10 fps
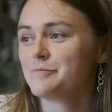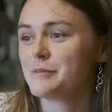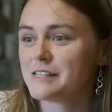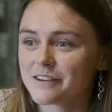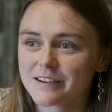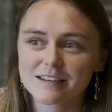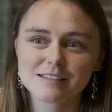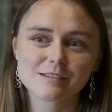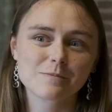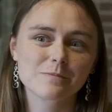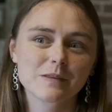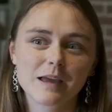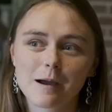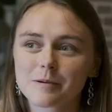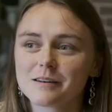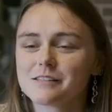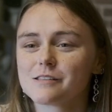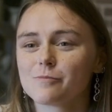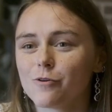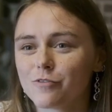materialism,
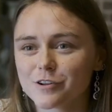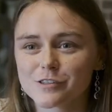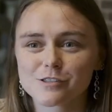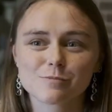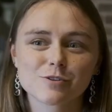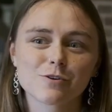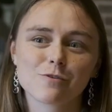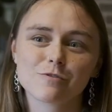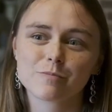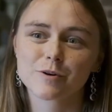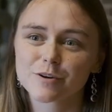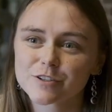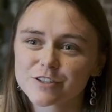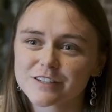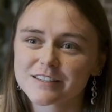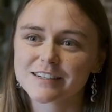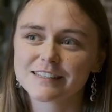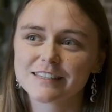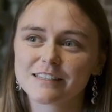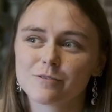capitalism, overconsumption, overproduction. I
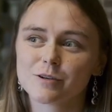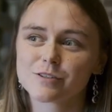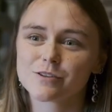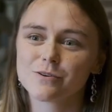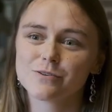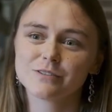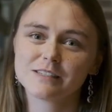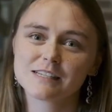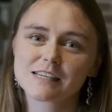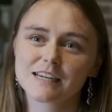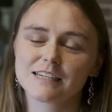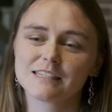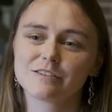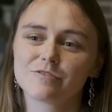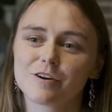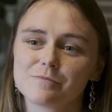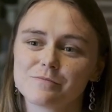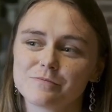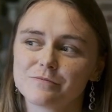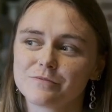think that we're so disconnected
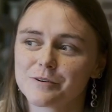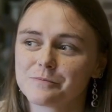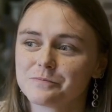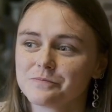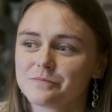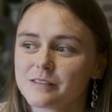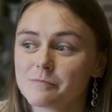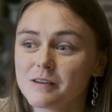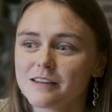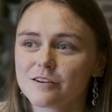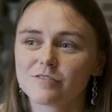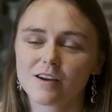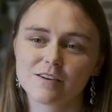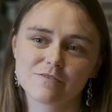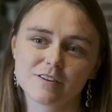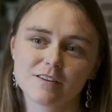from the meaning of life